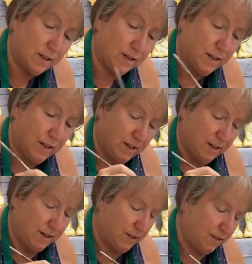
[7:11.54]
Oh, God,
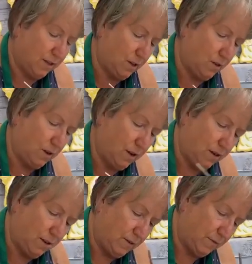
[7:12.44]
it's
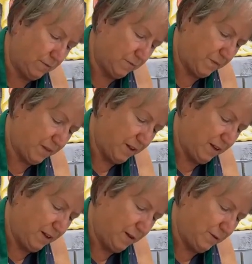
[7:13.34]
65 where Trisha's
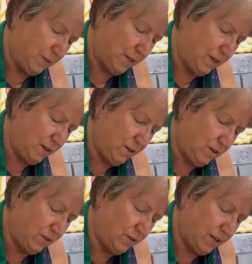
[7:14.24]
at.
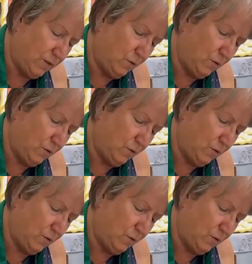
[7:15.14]
Oh.